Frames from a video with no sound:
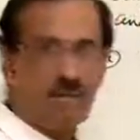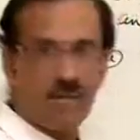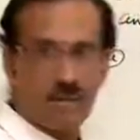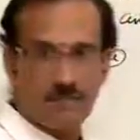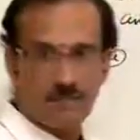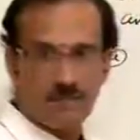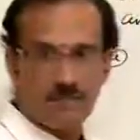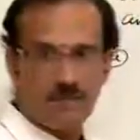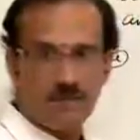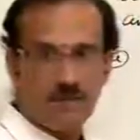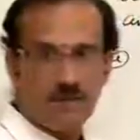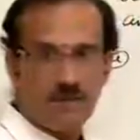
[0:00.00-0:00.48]

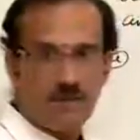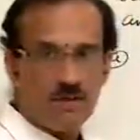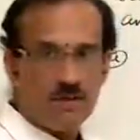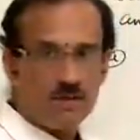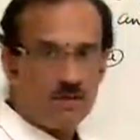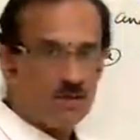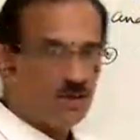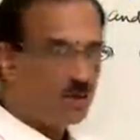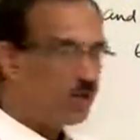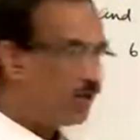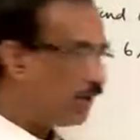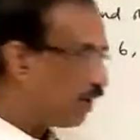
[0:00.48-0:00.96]
So how
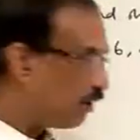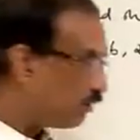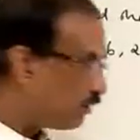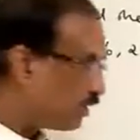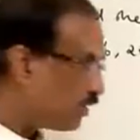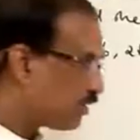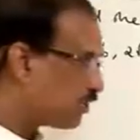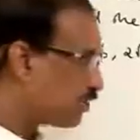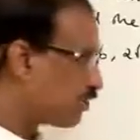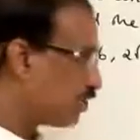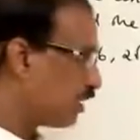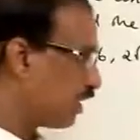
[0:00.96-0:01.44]
the
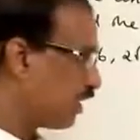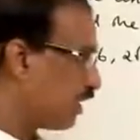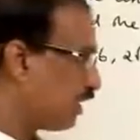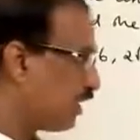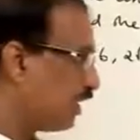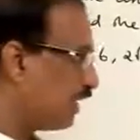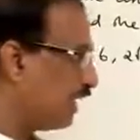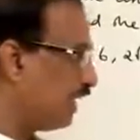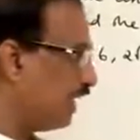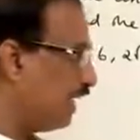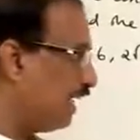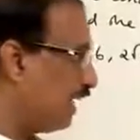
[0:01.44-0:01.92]
string
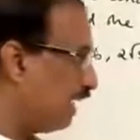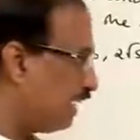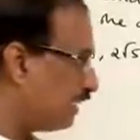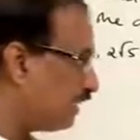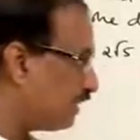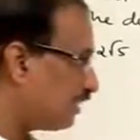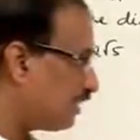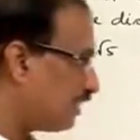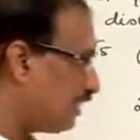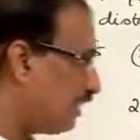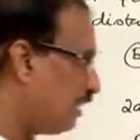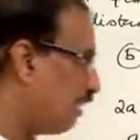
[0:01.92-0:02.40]
length
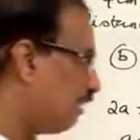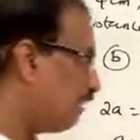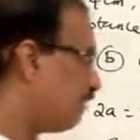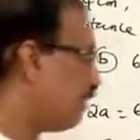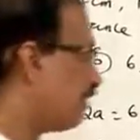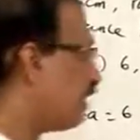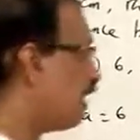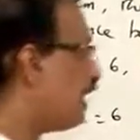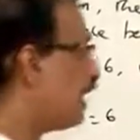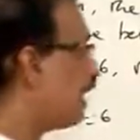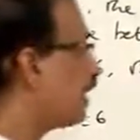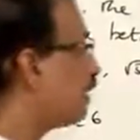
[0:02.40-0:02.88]
of,
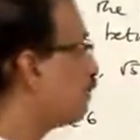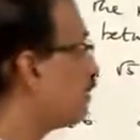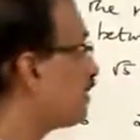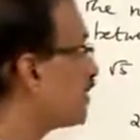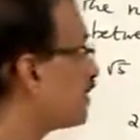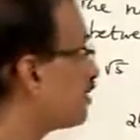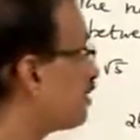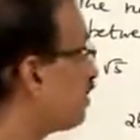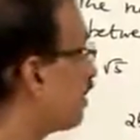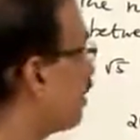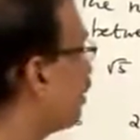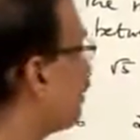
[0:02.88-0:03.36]
or
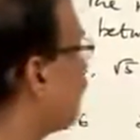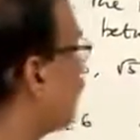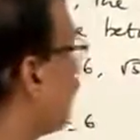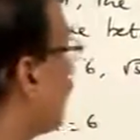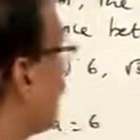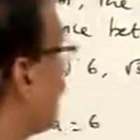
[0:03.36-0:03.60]
before that